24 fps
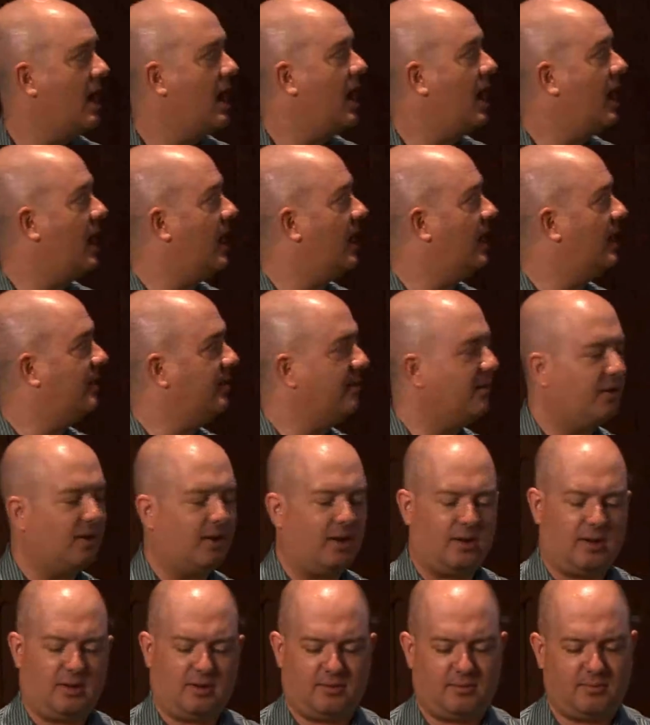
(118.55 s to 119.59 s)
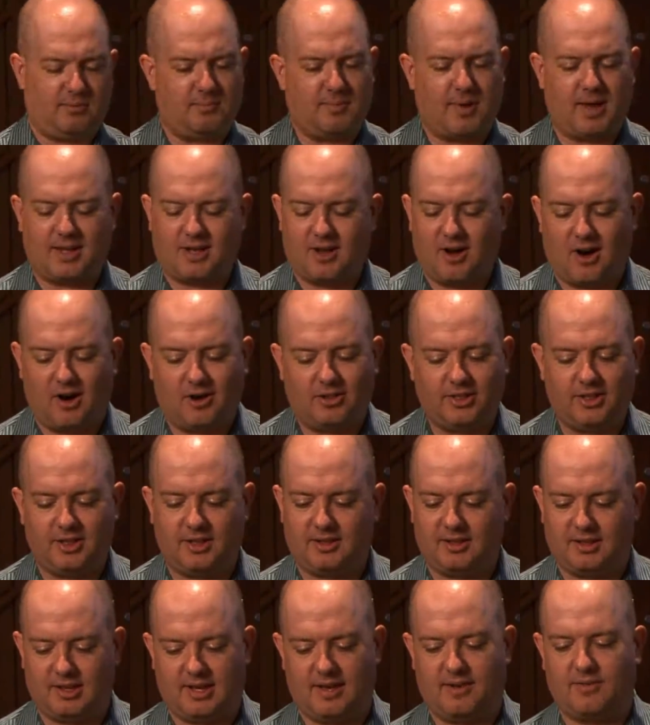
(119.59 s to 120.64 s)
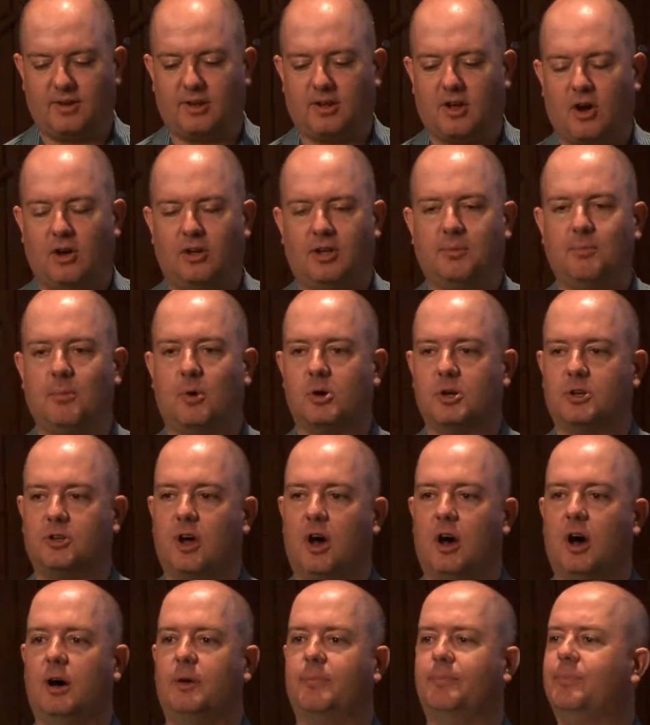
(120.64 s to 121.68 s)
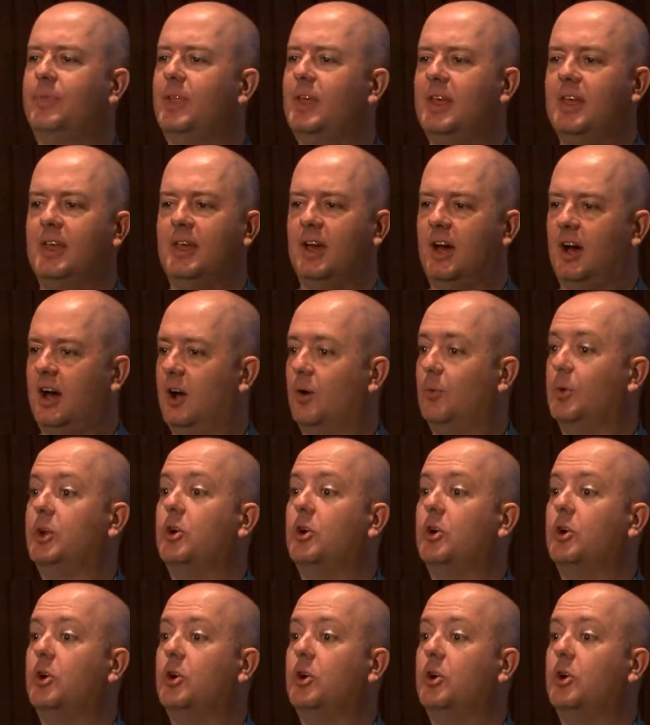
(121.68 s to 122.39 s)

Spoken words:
Okay. My colleague, I have a colleague, Mark Tom, we